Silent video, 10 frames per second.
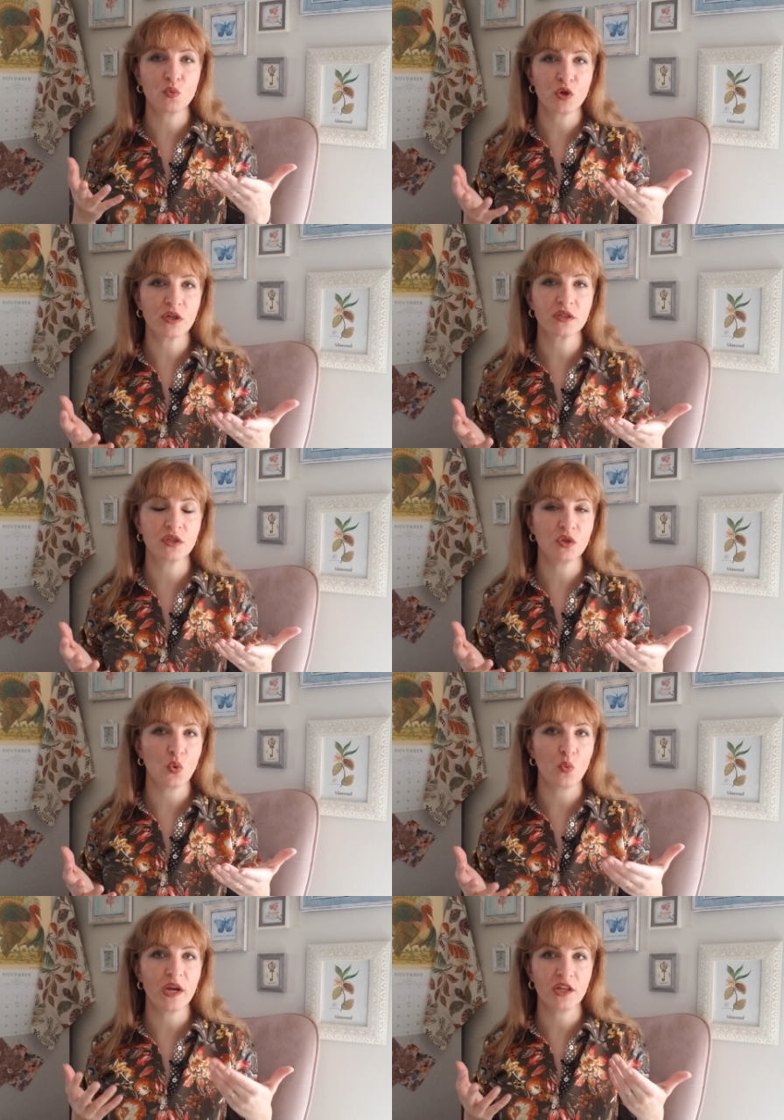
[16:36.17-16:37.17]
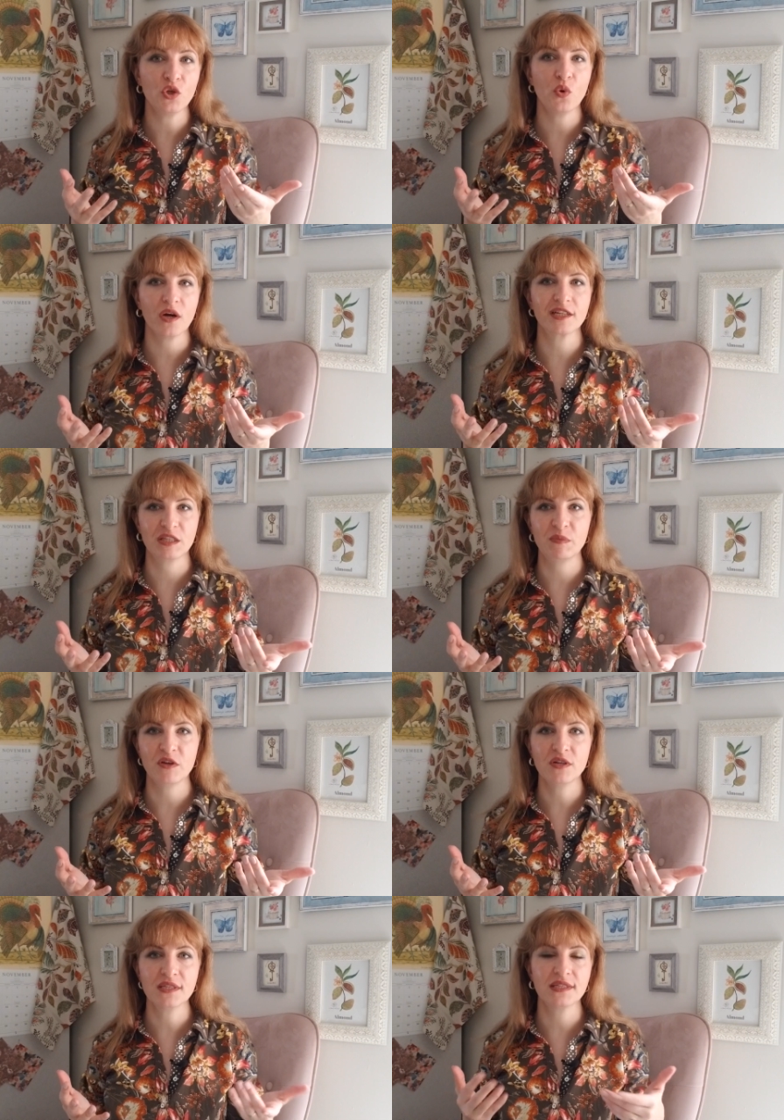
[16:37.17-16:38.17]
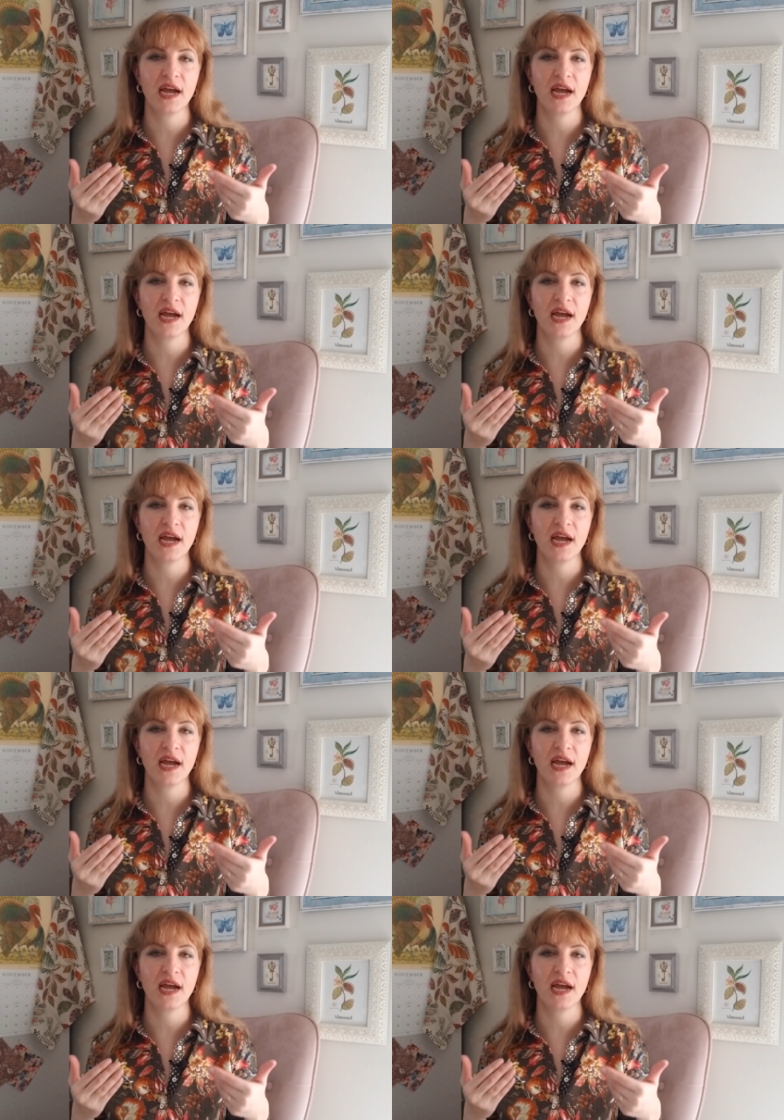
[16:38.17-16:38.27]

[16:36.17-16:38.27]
works, when you are experienced.